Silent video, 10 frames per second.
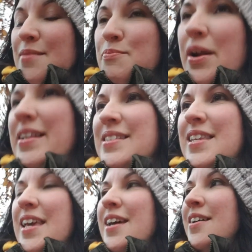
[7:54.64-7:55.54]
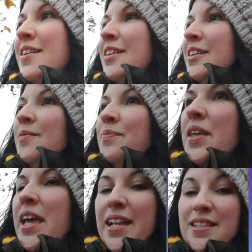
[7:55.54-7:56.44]
brands here.
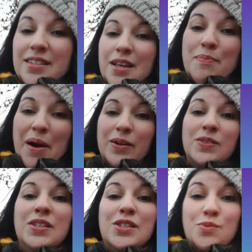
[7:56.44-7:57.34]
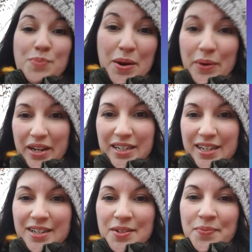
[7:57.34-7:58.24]
It's about the spirit.
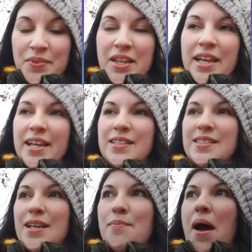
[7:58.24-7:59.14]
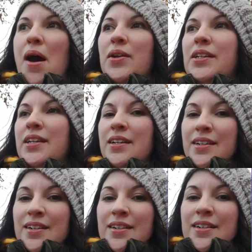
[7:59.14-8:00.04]
It's about
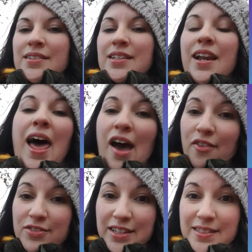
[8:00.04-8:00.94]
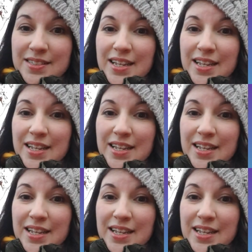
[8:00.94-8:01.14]
the love that's